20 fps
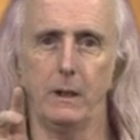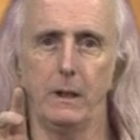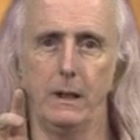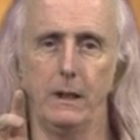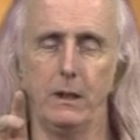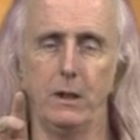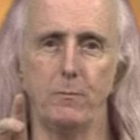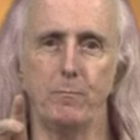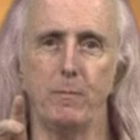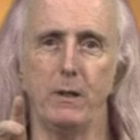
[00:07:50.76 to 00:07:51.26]

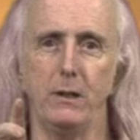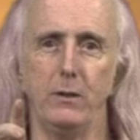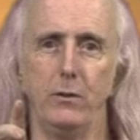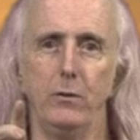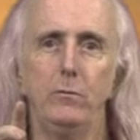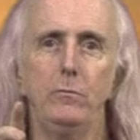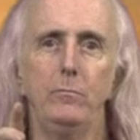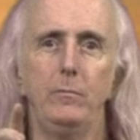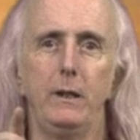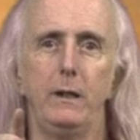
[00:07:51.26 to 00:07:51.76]
It is by
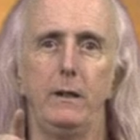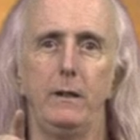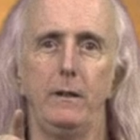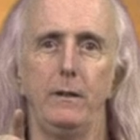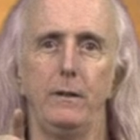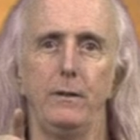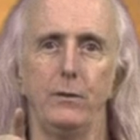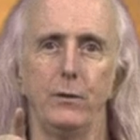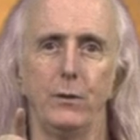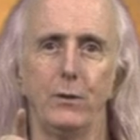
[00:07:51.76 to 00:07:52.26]
no
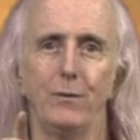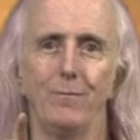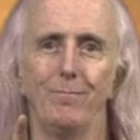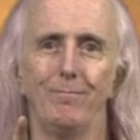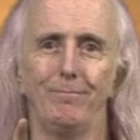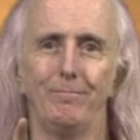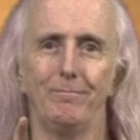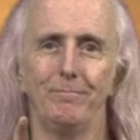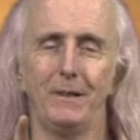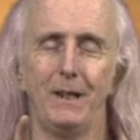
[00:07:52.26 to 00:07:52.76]
means
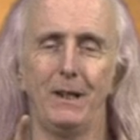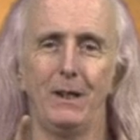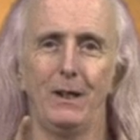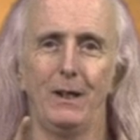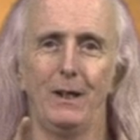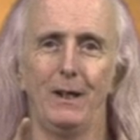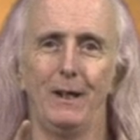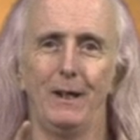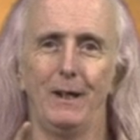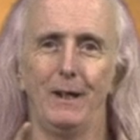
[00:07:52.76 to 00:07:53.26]

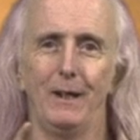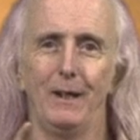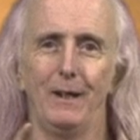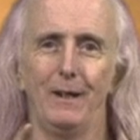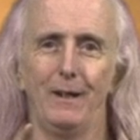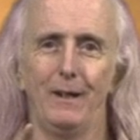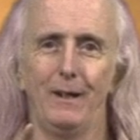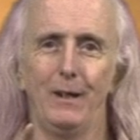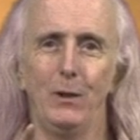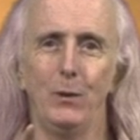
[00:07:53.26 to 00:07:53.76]

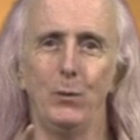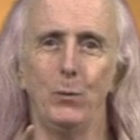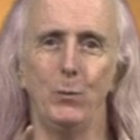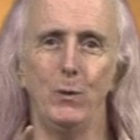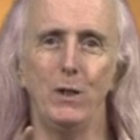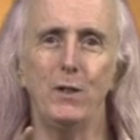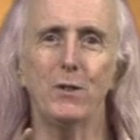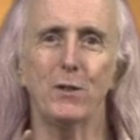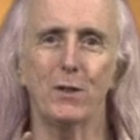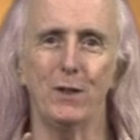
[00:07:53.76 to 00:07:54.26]

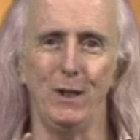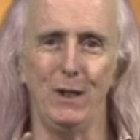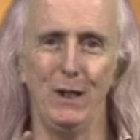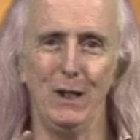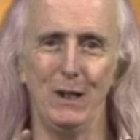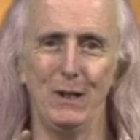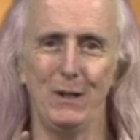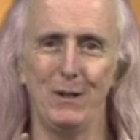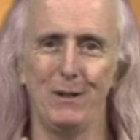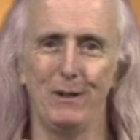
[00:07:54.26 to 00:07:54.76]
risky
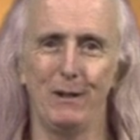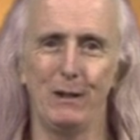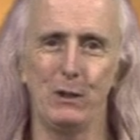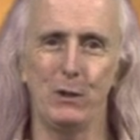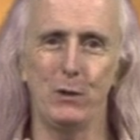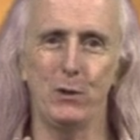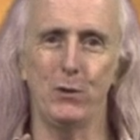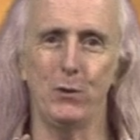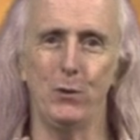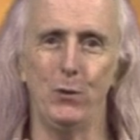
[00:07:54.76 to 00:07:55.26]

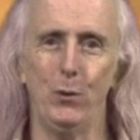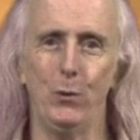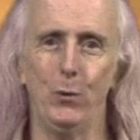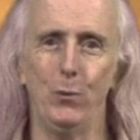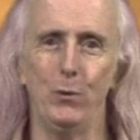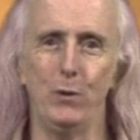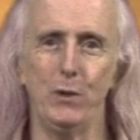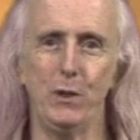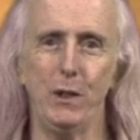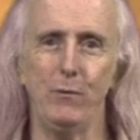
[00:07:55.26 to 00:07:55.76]
to
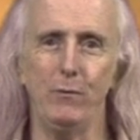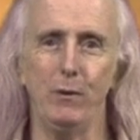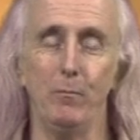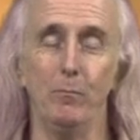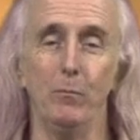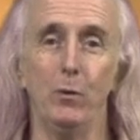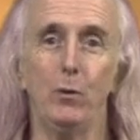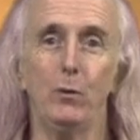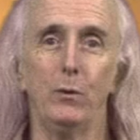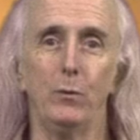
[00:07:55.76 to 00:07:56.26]
receive it
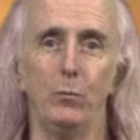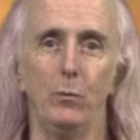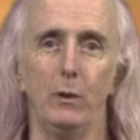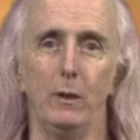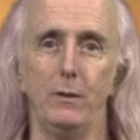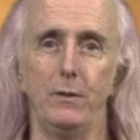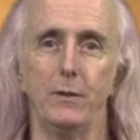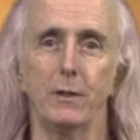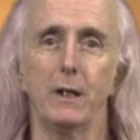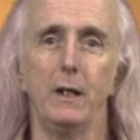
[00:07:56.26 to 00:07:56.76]
more than
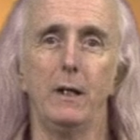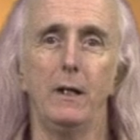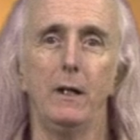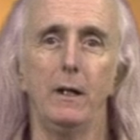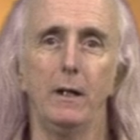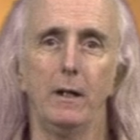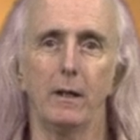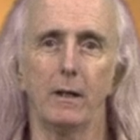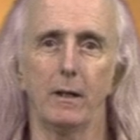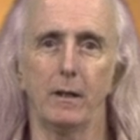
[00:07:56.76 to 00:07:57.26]
once,
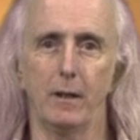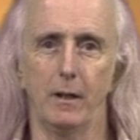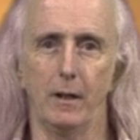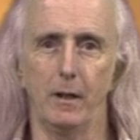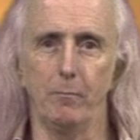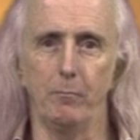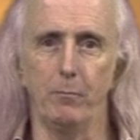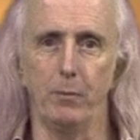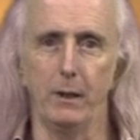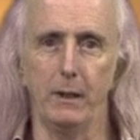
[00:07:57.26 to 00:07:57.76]

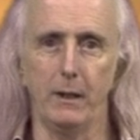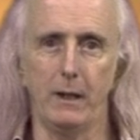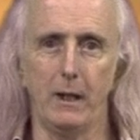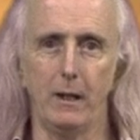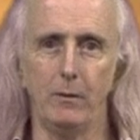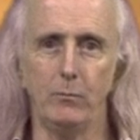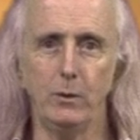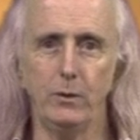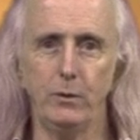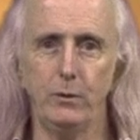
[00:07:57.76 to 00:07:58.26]
but
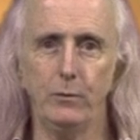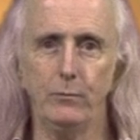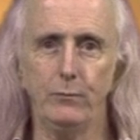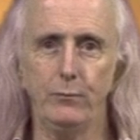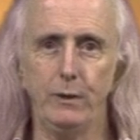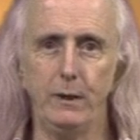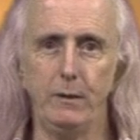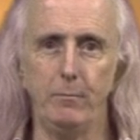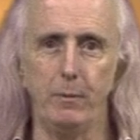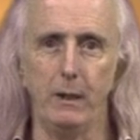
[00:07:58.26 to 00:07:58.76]
I want your
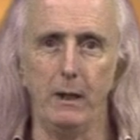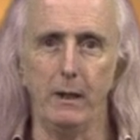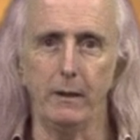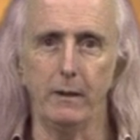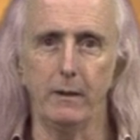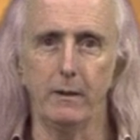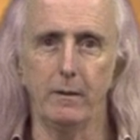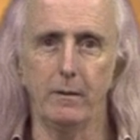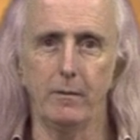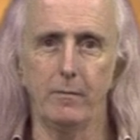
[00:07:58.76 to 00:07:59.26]
feedback.